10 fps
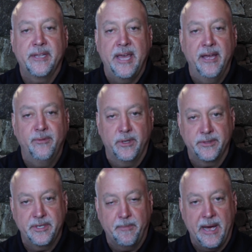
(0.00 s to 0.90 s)
Ken
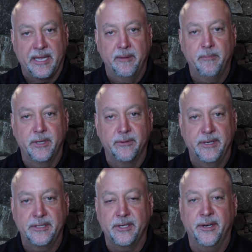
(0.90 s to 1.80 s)
Wilson back in Blue
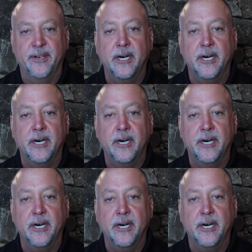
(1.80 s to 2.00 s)
Ridge on an